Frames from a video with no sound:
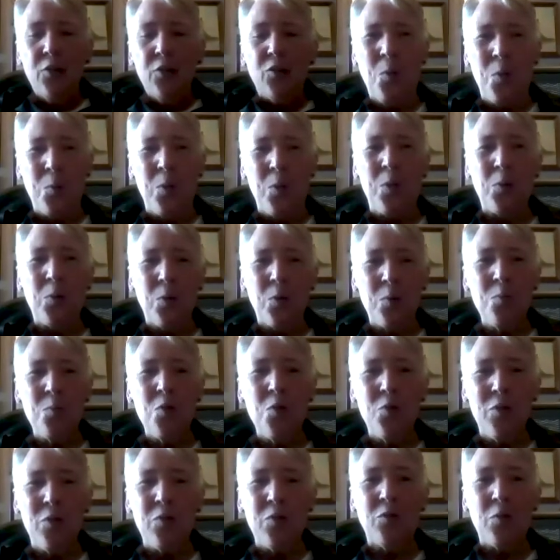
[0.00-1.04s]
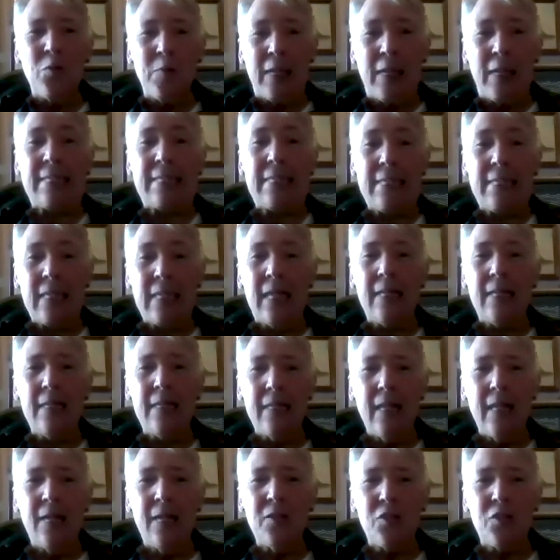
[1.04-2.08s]
When we were moving from
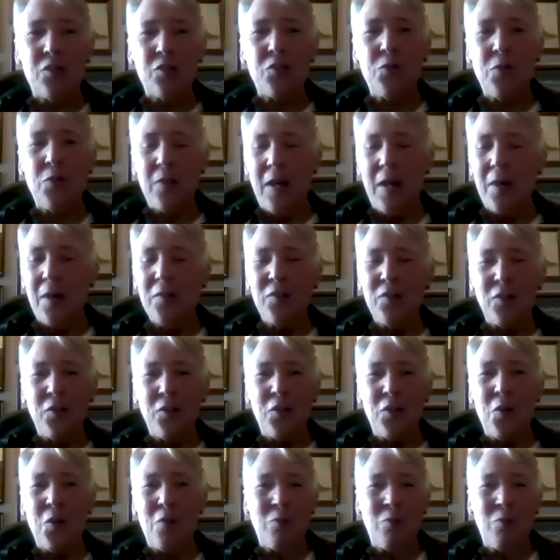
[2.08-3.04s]
1999 to 2000,